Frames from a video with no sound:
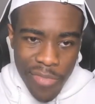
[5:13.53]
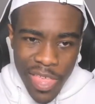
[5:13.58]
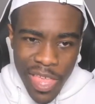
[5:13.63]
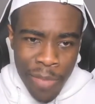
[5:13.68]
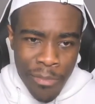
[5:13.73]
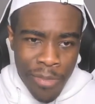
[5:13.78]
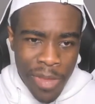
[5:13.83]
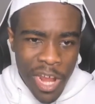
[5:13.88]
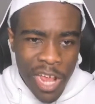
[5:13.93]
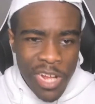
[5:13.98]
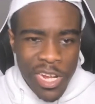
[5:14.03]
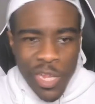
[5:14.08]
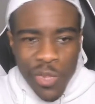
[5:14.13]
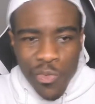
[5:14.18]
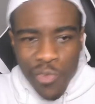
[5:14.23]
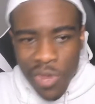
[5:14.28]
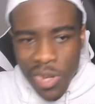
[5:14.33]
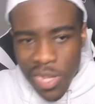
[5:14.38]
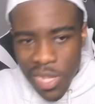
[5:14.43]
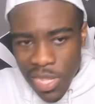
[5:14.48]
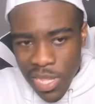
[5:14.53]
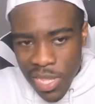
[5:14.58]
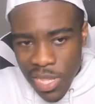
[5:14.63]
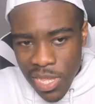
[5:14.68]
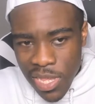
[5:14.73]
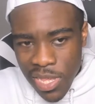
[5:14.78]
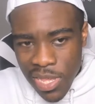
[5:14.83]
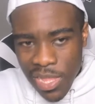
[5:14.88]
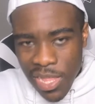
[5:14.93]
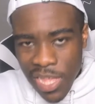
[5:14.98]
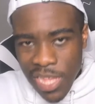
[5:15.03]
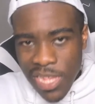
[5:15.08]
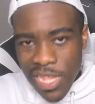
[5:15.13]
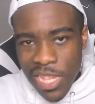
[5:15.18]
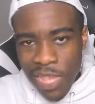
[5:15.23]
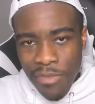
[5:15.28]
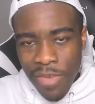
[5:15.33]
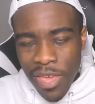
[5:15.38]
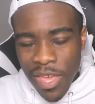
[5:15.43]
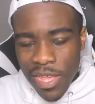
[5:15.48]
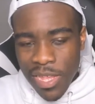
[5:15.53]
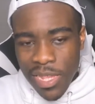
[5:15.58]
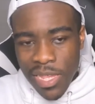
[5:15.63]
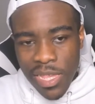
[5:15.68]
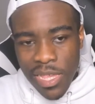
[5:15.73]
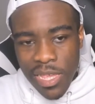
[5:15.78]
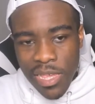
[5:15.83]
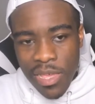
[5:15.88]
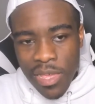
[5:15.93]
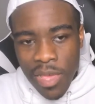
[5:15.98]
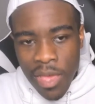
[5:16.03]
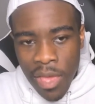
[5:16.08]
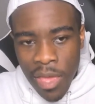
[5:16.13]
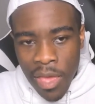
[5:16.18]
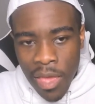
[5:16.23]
but I just want to see, like, sit back and see